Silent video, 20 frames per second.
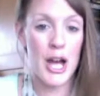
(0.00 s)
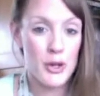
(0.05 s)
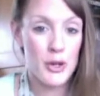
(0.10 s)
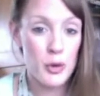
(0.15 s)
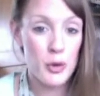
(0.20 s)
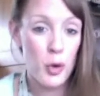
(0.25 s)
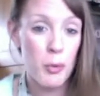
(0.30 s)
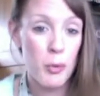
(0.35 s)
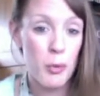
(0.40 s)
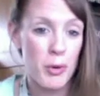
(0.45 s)

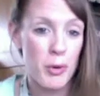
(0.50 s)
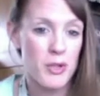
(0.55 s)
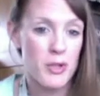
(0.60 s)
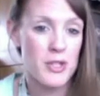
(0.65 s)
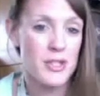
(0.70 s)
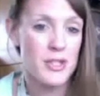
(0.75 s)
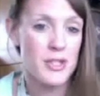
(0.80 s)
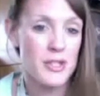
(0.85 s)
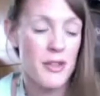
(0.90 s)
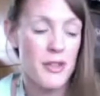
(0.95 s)
Cool
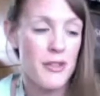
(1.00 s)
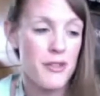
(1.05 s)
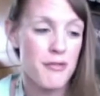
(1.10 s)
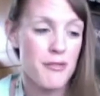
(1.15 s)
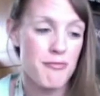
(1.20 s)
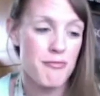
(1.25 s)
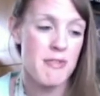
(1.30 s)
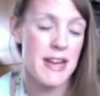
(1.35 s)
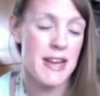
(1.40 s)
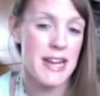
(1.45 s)
Borders
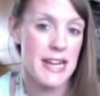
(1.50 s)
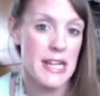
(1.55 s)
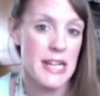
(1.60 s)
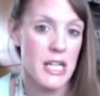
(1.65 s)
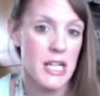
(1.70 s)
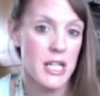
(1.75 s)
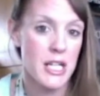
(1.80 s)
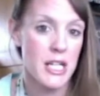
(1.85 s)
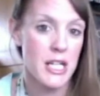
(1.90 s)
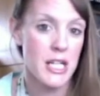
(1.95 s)

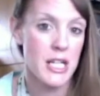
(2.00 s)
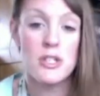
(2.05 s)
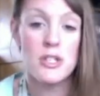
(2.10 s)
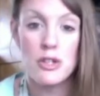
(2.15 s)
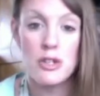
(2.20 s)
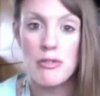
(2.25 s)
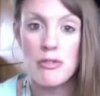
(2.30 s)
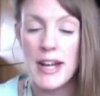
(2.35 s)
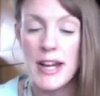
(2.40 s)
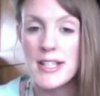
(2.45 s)
3, which is a
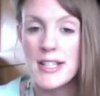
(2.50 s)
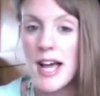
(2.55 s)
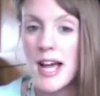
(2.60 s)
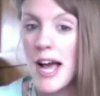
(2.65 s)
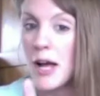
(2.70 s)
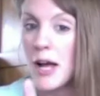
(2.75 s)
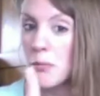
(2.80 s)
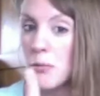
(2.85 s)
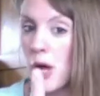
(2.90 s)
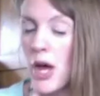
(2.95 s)
great
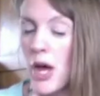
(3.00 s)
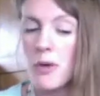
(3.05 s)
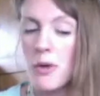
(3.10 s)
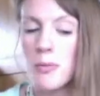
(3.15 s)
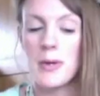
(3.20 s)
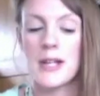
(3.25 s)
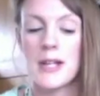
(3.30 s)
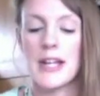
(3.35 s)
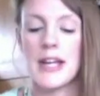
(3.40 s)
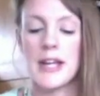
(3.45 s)
title, but
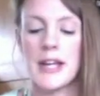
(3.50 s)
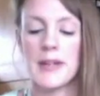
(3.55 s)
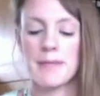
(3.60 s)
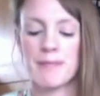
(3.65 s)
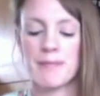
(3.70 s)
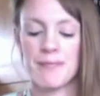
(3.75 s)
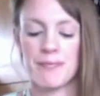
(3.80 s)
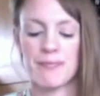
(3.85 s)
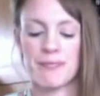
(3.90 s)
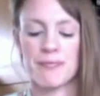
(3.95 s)
open it.
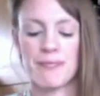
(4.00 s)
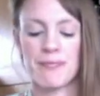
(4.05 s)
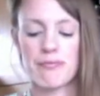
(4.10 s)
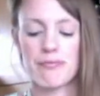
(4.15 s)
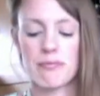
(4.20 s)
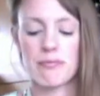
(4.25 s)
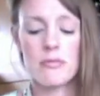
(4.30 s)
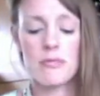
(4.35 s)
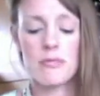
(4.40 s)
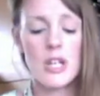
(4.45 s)

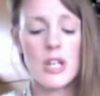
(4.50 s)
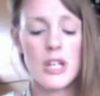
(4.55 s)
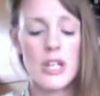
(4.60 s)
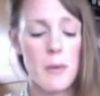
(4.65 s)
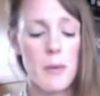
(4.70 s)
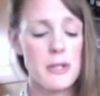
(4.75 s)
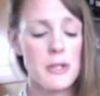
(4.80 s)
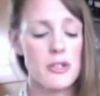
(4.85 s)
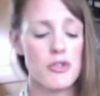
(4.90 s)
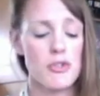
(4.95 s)
No
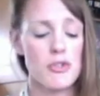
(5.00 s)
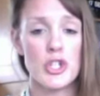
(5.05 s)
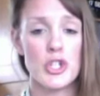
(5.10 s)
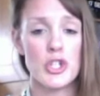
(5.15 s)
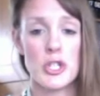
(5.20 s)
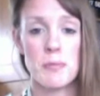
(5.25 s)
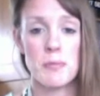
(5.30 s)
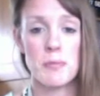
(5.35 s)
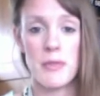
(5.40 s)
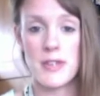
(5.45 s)

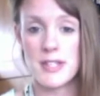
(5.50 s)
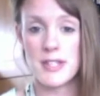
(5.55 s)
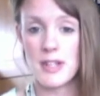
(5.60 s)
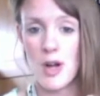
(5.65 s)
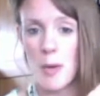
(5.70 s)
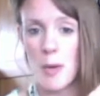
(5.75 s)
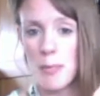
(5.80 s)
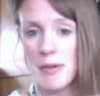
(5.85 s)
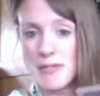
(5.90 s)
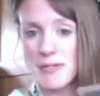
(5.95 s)
instructions, but there's a
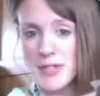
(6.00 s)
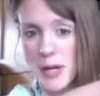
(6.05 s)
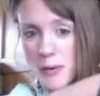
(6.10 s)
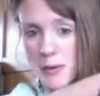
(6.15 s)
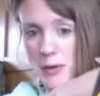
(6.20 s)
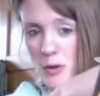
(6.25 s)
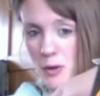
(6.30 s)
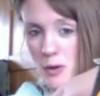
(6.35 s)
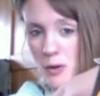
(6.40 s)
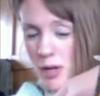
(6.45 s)
copy of
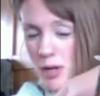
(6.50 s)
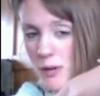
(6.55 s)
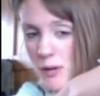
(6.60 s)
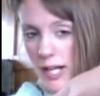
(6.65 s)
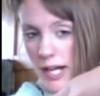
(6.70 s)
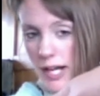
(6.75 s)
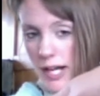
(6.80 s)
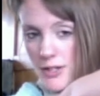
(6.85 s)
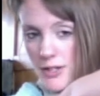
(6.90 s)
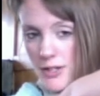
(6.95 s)
Tony Hawk's Pro
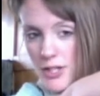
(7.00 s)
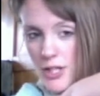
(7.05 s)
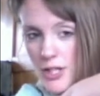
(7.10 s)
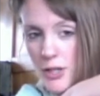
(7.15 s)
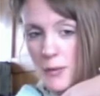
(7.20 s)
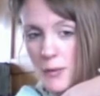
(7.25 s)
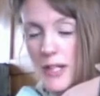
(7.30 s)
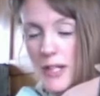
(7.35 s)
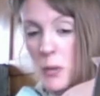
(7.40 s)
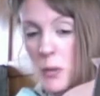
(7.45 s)
Skater
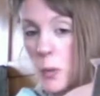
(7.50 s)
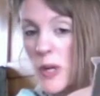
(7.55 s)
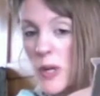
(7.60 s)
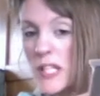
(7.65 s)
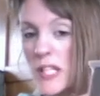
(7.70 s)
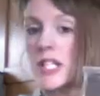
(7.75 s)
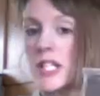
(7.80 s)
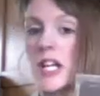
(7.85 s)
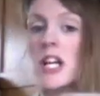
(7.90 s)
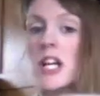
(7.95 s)
2 and a
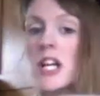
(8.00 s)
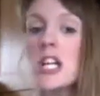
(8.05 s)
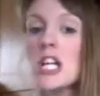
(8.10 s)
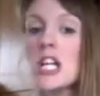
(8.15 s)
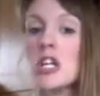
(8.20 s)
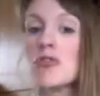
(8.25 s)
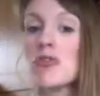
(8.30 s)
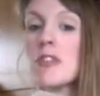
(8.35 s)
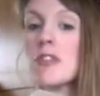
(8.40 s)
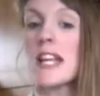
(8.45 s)
winter
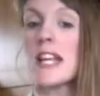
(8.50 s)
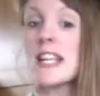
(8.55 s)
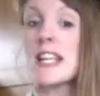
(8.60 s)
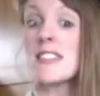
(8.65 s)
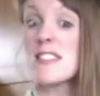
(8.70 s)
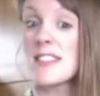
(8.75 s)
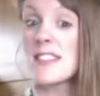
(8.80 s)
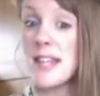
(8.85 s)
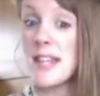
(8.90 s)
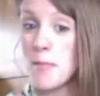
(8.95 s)

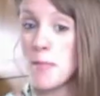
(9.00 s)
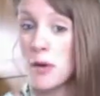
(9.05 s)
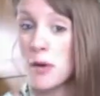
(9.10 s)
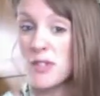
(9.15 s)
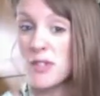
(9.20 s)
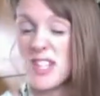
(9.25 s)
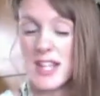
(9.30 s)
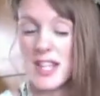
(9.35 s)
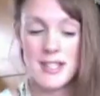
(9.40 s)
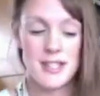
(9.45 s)
releases demo
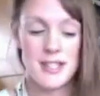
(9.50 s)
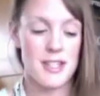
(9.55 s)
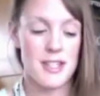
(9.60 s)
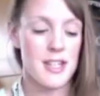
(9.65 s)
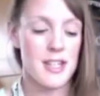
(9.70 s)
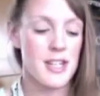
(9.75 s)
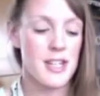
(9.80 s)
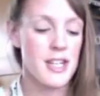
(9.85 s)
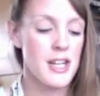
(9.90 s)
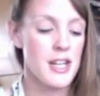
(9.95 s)
disc.
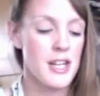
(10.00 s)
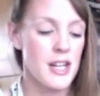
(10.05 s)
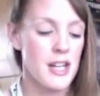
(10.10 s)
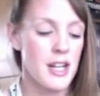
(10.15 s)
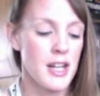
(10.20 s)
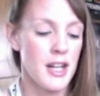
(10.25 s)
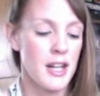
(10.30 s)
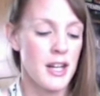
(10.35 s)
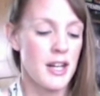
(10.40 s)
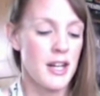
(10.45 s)

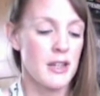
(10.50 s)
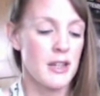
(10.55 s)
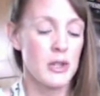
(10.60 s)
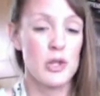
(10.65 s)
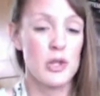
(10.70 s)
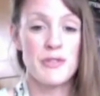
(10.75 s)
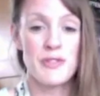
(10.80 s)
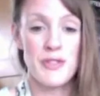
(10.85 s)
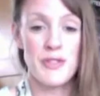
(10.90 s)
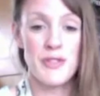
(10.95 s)

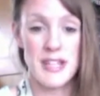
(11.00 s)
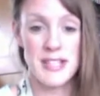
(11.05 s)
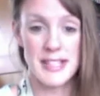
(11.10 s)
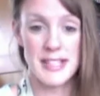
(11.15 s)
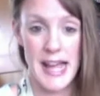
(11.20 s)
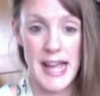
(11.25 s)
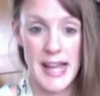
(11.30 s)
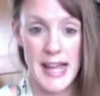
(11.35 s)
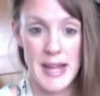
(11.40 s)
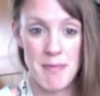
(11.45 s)
Loved this
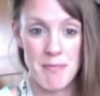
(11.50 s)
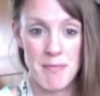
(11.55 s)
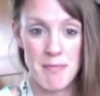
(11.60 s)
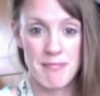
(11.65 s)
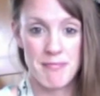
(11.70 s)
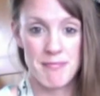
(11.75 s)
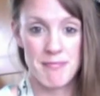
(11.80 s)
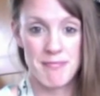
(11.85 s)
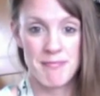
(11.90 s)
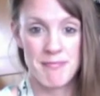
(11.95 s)
game,
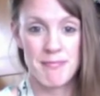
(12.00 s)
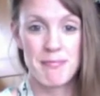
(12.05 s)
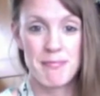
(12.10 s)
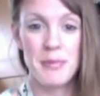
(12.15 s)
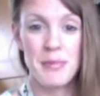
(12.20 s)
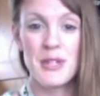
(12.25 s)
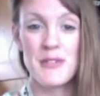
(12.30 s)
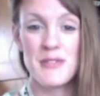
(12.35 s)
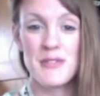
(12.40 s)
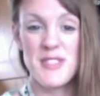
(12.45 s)

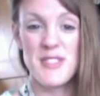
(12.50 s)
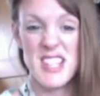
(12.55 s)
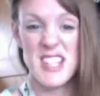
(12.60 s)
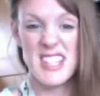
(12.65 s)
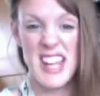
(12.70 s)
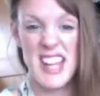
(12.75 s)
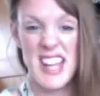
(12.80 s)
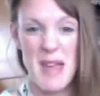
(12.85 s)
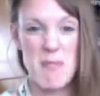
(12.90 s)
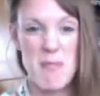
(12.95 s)
but loved this
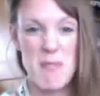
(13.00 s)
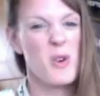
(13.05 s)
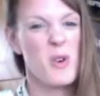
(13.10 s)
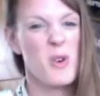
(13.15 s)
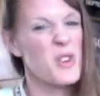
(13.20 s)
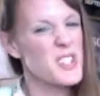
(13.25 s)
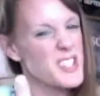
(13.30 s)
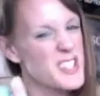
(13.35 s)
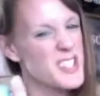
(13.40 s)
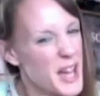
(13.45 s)
game
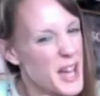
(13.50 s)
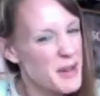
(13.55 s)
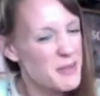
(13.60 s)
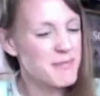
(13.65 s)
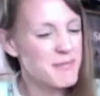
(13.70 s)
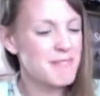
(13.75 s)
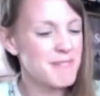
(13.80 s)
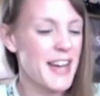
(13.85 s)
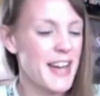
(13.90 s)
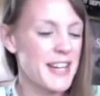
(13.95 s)
more, so
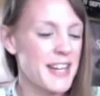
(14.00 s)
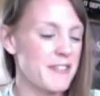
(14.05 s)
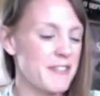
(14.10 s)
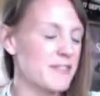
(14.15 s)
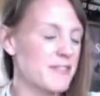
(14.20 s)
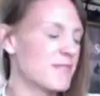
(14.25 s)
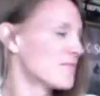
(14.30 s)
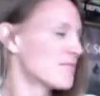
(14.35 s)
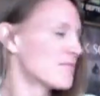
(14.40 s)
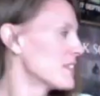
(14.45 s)
kind of